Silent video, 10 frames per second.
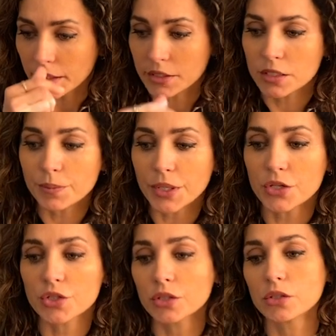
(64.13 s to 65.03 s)

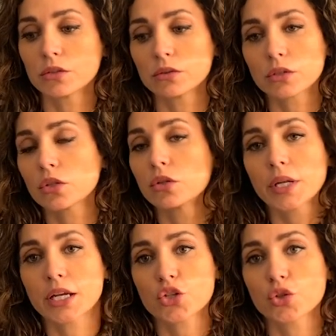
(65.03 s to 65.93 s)
special
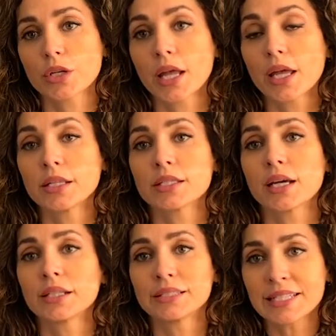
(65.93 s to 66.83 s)
connection and
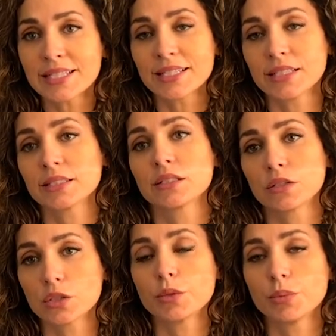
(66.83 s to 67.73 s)
a need
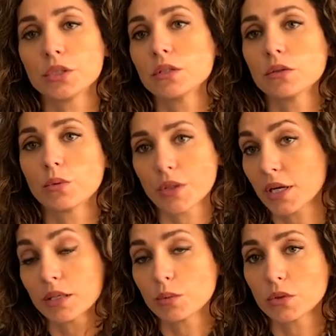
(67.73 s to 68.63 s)
to be with
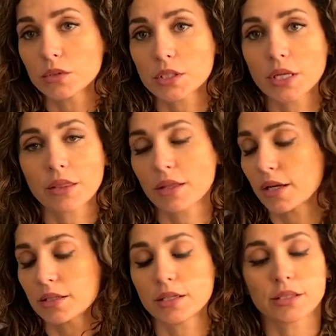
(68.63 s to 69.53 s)
animals, and
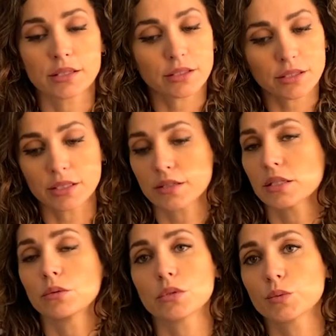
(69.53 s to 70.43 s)
that is since I
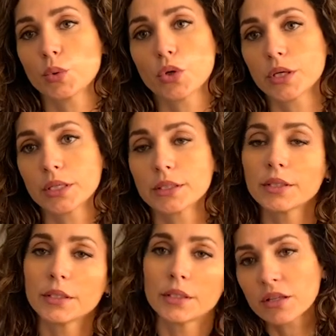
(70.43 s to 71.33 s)
was born.
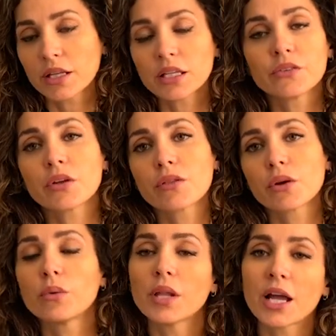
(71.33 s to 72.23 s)
Even
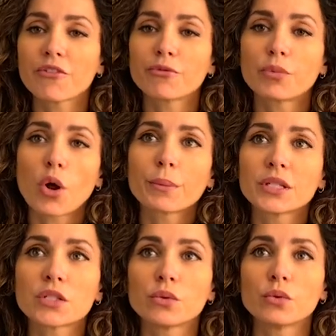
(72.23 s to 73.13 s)
though life brought me
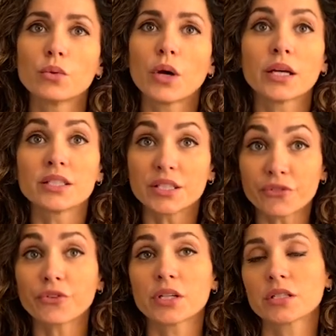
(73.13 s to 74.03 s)
to a
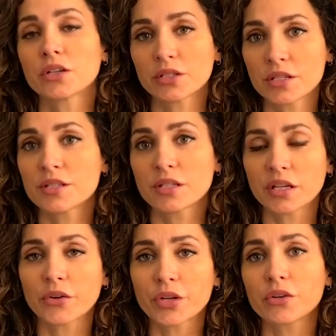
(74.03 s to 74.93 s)
different artistic
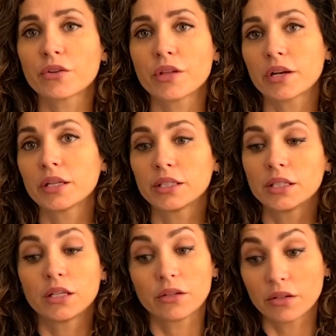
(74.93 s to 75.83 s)
career that I
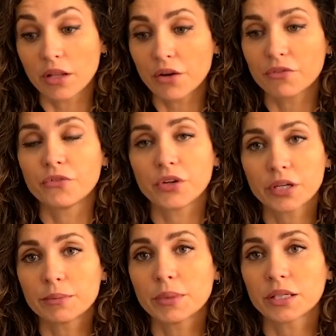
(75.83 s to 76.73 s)
love very
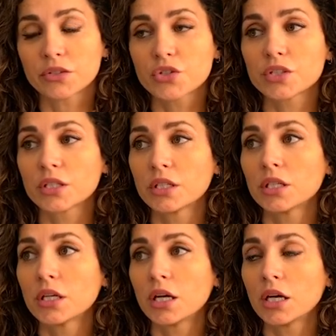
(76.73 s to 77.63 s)
much,
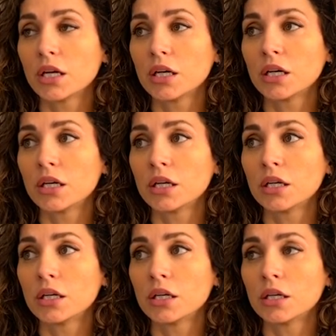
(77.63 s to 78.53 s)

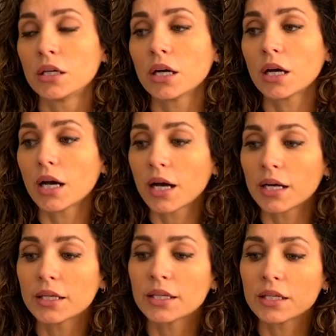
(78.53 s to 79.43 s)
uh,
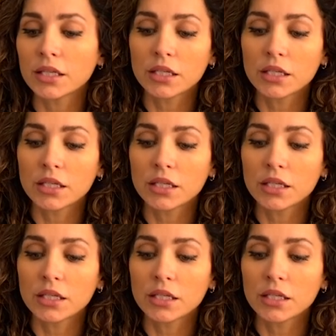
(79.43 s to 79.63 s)
I